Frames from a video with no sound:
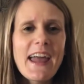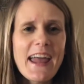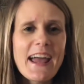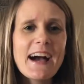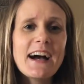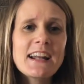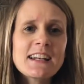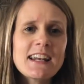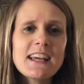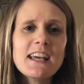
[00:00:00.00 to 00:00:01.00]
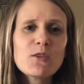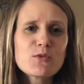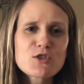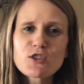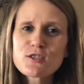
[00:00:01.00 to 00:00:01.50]
And it
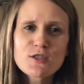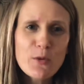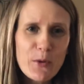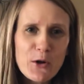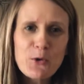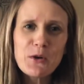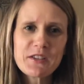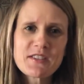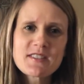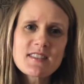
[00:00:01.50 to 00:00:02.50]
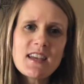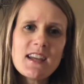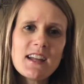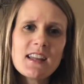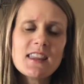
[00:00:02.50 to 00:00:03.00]
was just super cool to see